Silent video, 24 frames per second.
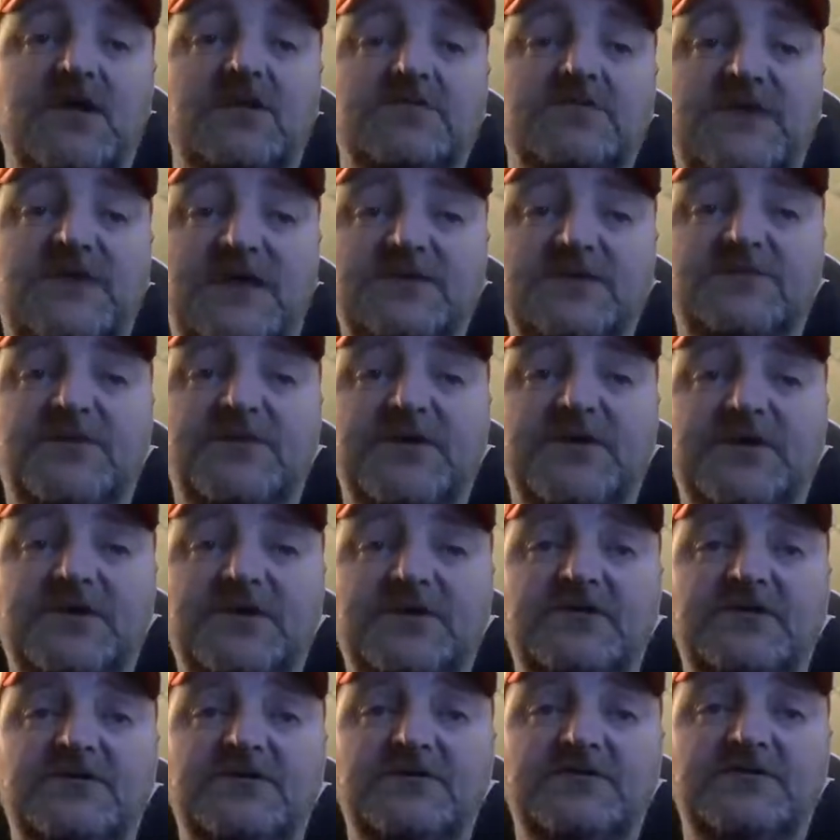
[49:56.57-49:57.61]
That's pretty
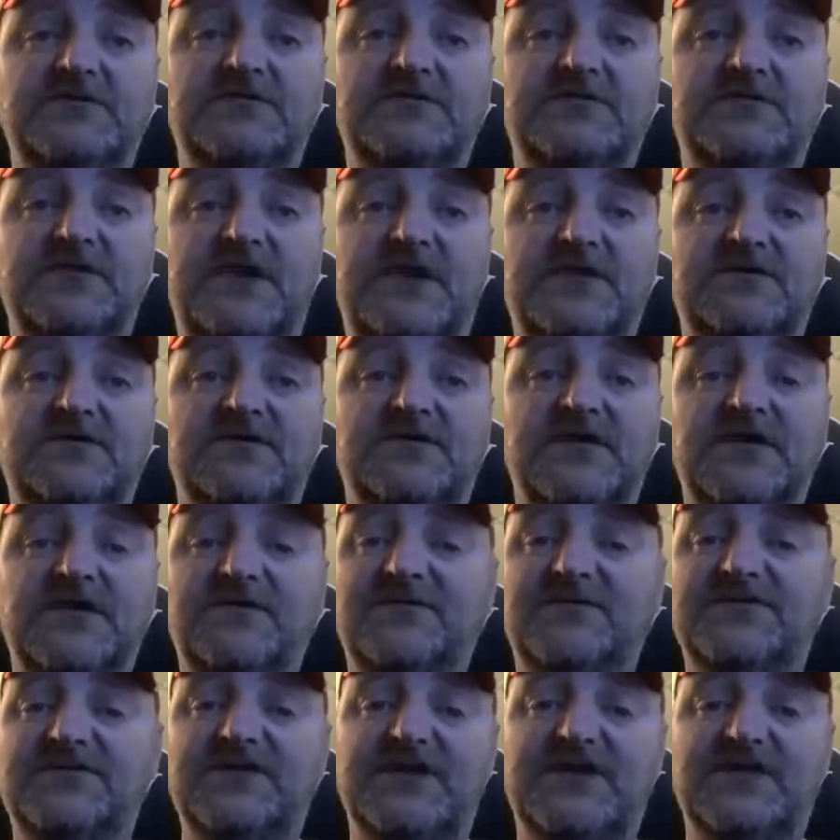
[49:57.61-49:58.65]
good. Nice. Thank
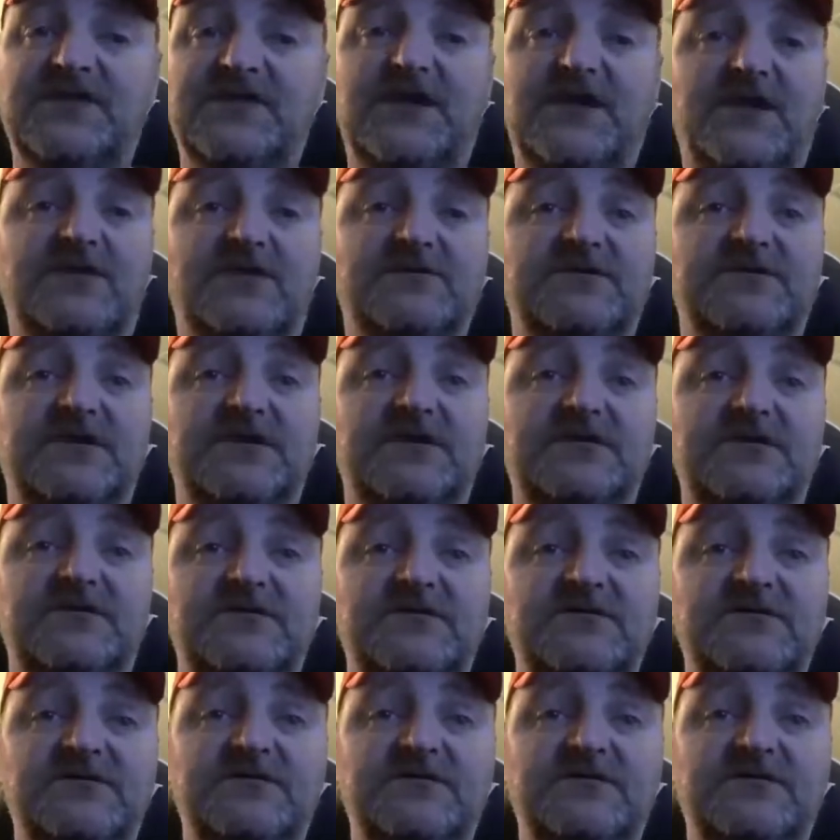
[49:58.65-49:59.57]
you for checking that out, Shane.